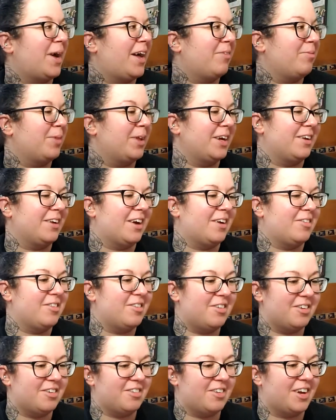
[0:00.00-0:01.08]
I'm like
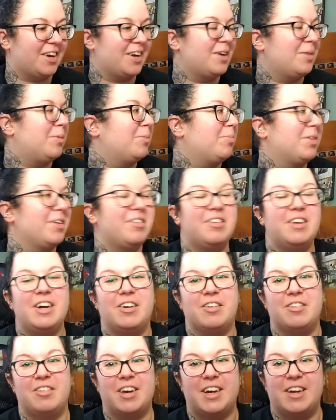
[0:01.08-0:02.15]
downstairs and I come up the stairs,